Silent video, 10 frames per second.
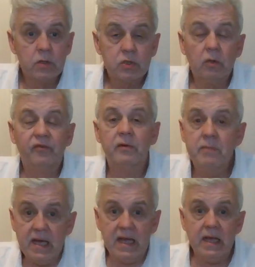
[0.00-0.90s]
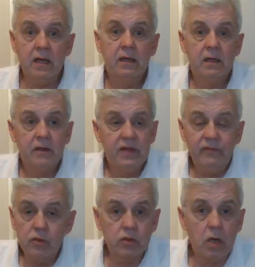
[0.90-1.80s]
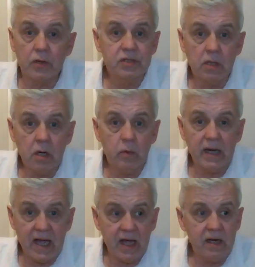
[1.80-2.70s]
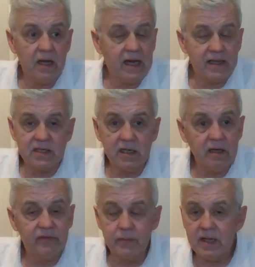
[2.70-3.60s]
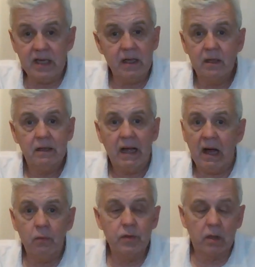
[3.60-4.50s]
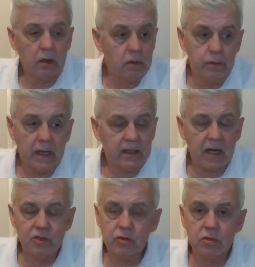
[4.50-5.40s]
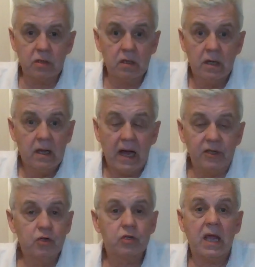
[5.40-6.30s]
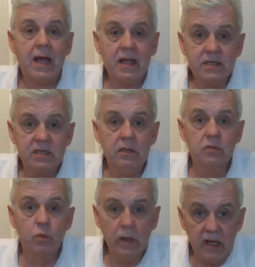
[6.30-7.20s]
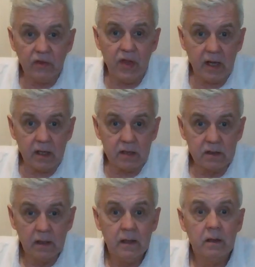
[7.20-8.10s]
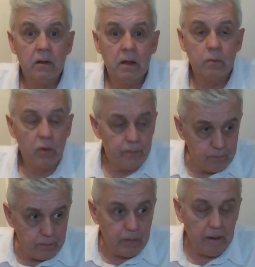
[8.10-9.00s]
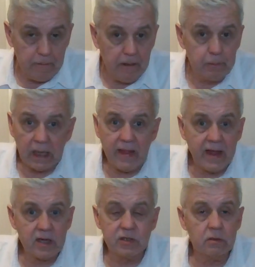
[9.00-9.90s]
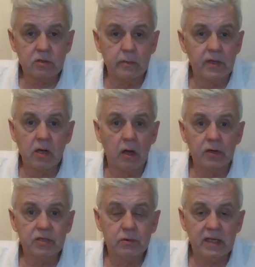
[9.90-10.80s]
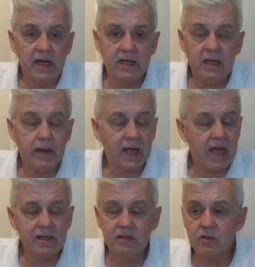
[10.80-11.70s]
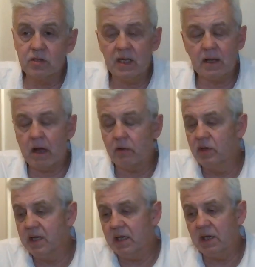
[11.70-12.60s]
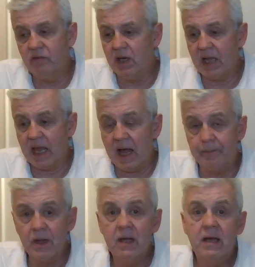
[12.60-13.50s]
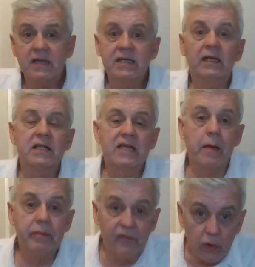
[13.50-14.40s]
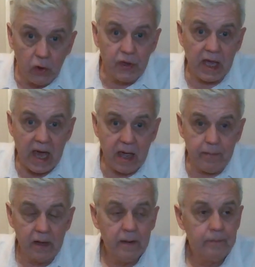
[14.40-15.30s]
So for me, they've just got to go. Onana and Antony, for me, out the club. I just can't see us winning things. People like that as some of the cornerstones in our team. I can't, honestly. I really, really can't. I said last night before the game,